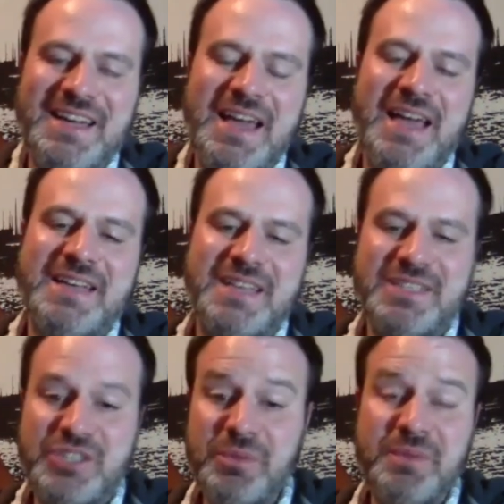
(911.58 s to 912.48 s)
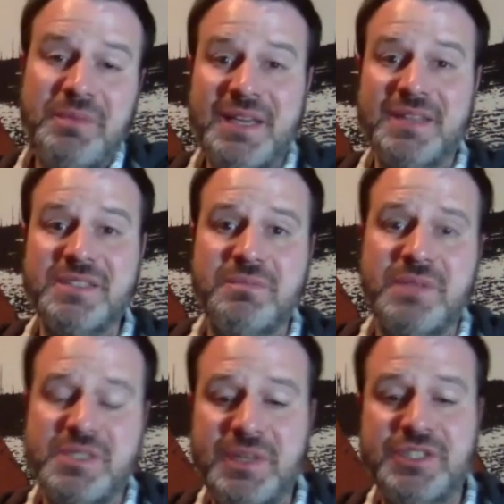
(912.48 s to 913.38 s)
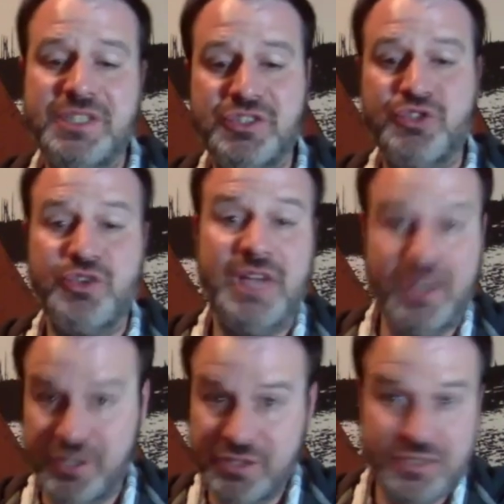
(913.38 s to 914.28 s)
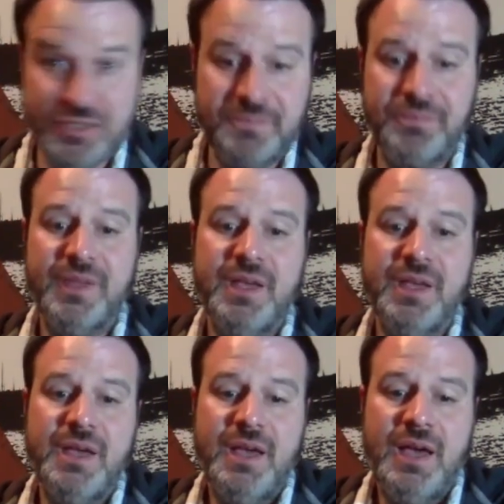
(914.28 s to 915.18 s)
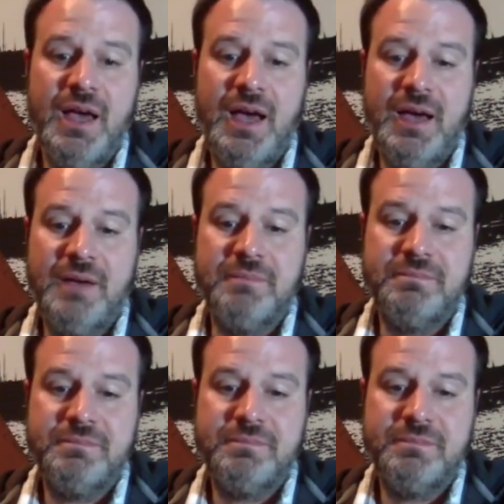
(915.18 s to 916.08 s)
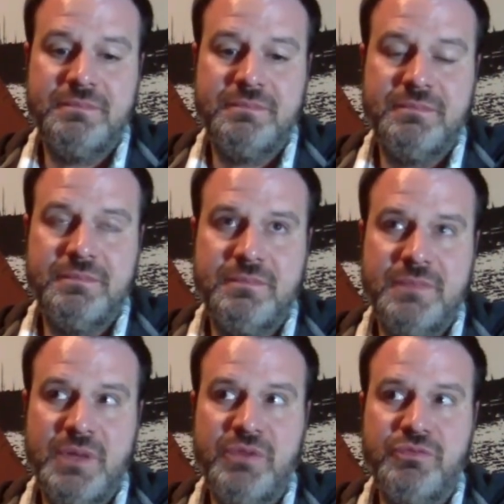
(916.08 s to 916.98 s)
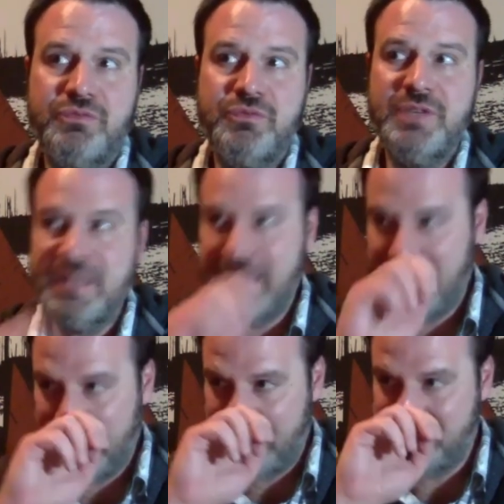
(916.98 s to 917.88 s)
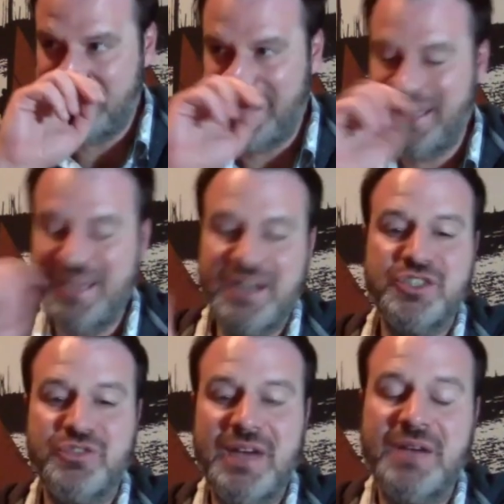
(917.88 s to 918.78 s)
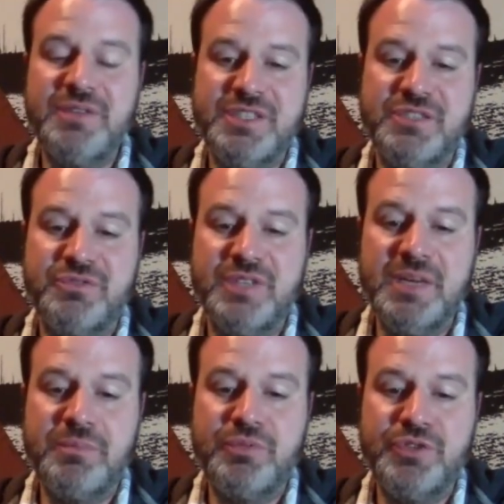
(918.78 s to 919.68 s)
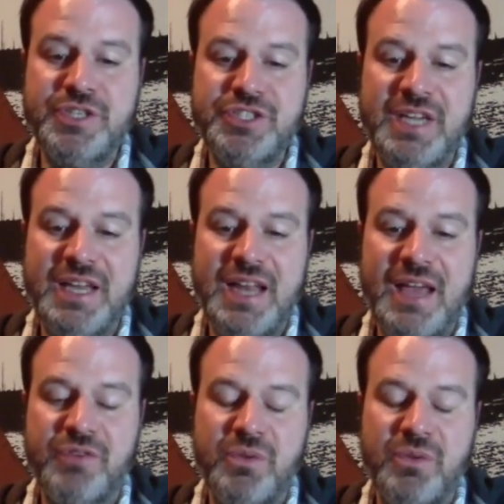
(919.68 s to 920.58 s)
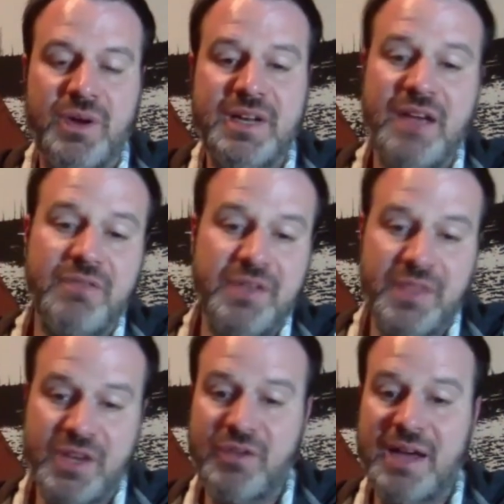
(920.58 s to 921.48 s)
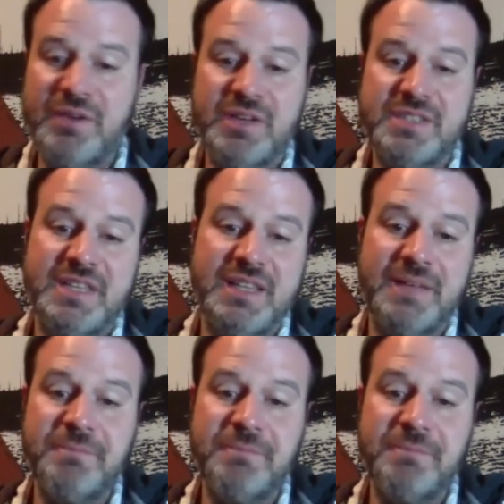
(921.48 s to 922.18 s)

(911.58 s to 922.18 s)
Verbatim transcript: as, as human beings, but especially as creators, um, that we really have to take in our surroundings and really appreciate everyone and everything around us. And that